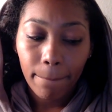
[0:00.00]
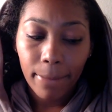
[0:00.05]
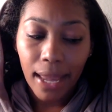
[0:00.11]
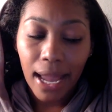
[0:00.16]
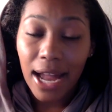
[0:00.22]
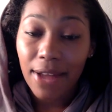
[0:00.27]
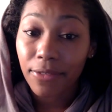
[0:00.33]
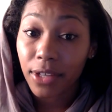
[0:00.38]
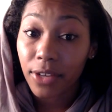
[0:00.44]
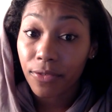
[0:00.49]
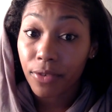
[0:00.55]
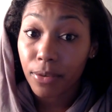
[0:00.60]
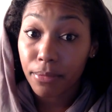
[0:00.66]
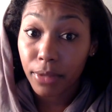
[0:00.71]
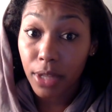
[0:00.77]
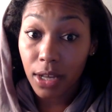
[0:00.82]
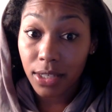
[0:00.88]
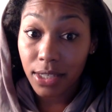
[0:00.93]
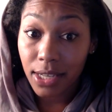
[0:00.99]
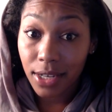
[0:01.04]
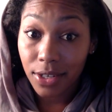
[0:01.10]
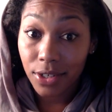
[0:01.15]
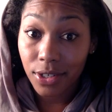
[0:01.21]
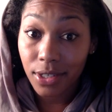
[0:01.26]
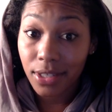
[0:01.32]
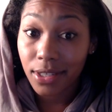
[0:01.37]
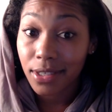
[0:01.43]
I've lived from Los
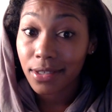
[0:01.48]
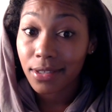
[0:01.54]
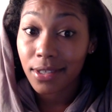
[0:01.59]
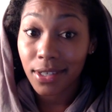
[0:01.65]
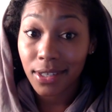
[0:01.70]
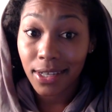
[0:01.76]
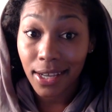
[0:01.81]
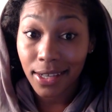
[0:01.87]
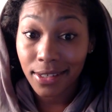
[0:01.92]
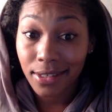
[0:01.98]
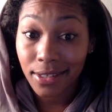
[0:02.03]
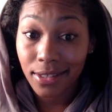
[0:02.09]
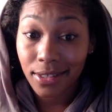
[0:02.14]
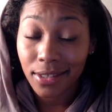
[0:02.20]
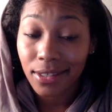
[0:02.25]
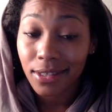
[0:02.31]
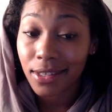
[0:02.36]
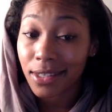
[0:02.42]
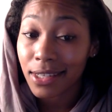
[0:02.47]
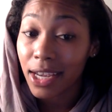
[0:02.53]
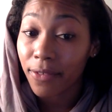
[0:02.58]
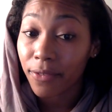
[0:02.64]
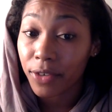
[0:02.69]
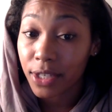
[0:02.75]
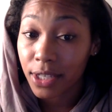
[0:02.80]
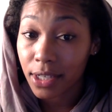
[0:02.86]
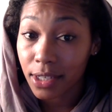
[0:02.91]
Angeles to Texas to San
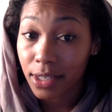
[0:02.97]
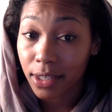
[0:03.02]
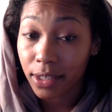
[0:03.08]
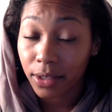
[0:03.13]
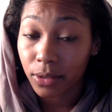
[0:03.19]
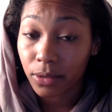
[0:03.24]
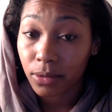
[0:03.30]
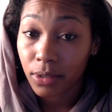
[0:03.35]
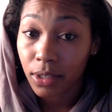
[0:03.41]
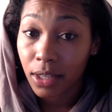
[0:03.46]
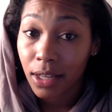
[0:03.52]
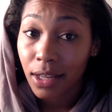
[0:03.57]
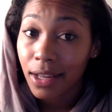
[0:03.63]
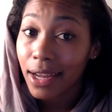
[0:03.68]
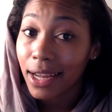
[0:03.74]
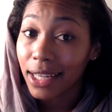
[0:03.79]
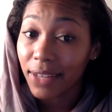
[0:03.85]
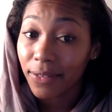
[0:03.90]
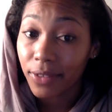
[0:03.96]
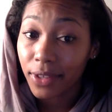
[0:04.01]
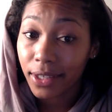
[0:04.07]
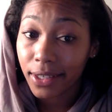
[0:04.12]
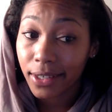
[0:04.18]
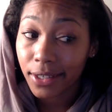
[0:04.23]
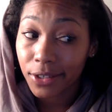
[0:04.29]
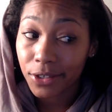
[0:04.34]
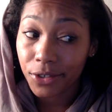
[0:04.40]
Francisco. I live in the
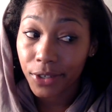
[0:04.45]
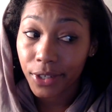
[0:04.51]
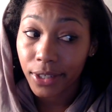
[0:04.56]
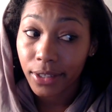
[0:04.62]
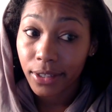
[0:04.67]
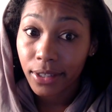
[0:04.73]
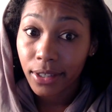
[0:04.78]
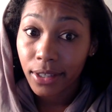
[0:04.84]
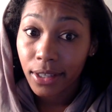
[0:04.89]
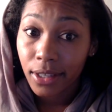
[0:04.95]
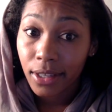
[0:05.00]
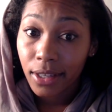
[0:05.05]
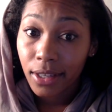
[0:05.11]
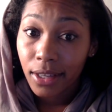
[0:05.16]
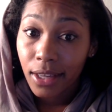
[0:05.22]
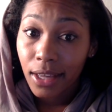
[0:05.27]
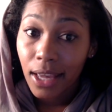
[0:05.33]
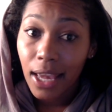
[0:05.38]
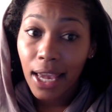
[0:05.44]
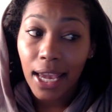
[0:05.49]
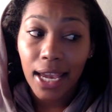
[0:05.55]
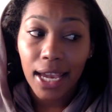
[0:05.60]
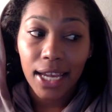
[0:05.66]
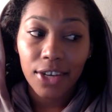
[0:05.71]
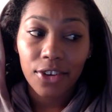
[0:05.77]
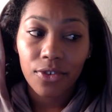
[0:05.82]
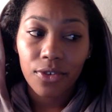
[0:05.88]
country.
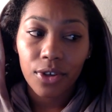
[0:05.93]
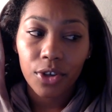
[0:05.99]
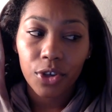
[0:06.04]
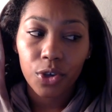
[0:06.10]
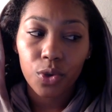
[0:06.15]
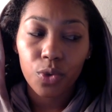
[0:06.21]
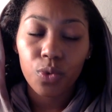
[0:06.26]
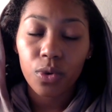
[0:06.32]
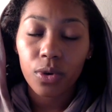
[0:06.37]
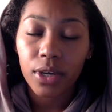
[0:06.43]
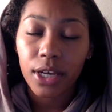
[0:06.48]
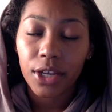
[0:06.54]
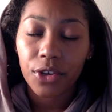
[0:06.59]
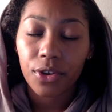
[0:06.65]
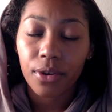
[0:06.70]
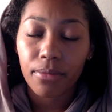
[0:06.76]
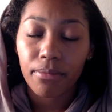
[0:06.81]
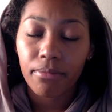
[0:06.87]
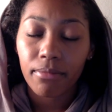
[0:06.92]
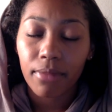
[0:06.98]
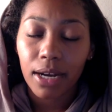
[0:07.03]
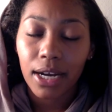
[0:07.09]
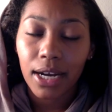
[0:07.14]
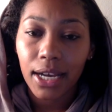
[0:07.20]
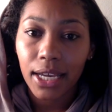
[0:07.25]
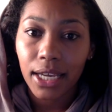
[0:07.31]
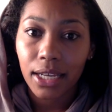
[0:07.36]
And you will, in your
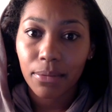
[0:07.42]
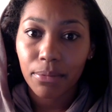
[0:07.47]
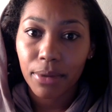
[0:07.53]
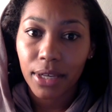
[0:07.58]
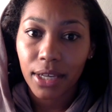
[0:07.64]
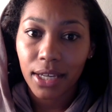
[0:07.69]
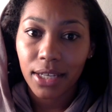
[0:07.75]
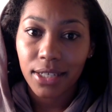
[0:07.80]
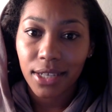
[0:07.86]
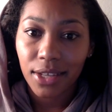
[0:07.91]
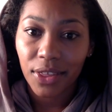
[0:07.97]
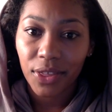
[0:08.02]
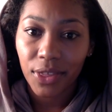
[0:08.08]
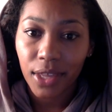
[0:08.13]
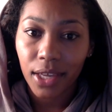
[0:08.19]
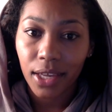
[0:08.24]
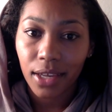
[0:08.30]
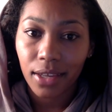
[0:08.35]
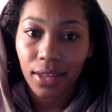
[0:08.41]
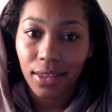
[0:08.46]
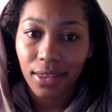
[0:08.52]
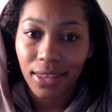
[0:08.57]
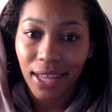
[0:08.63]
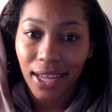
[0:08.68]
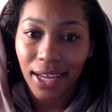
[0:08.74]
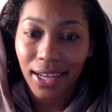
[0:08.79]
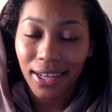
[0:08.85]
mind, begin to think
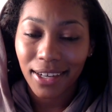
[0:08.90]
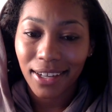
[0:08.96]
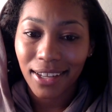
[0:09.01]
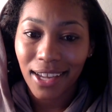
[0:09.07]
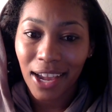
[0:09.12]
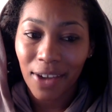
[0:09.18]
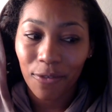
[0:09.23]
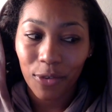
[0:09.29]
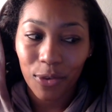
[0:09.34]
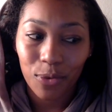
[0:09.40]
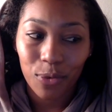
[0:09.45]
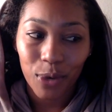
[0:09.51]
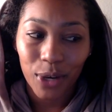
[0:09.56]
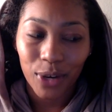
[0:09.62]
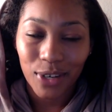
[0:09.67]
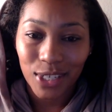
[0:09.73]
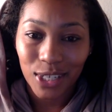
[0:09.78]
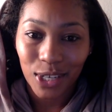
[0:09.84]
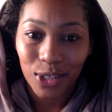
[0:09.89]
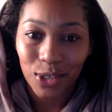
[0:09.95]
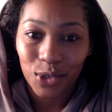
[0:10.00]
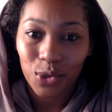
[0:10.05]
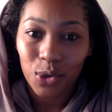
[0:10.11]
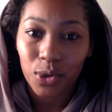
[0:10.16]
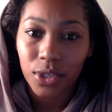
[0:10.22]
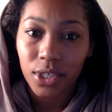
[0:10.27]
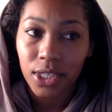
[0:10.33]
that everywhere is a
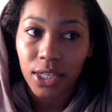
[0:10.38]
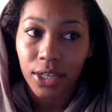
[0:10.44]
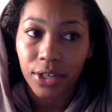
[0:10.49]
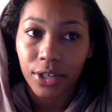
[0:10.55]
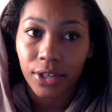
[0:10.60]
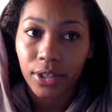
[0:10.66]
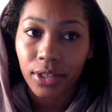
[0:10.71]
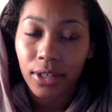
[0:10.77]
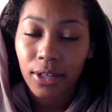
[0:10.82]
control center.